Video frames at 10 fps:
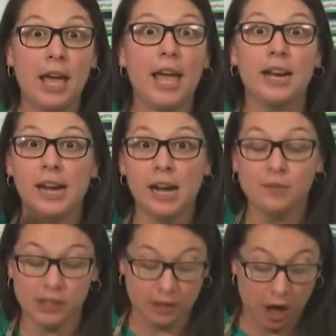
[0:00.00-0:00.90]
And I have
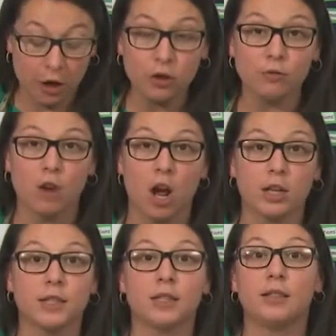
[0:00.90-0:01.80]
these other
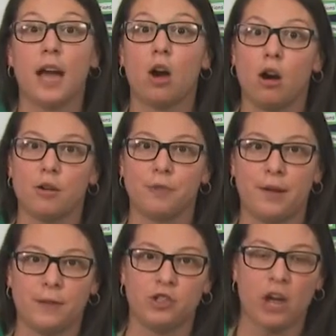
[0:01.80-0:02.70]
rocks that are
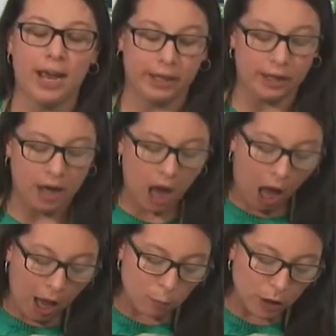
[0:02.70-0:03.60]
rough and jagged.
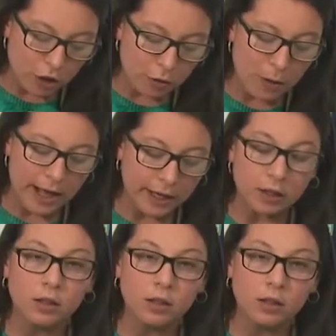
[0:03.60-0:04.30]
I wonder why,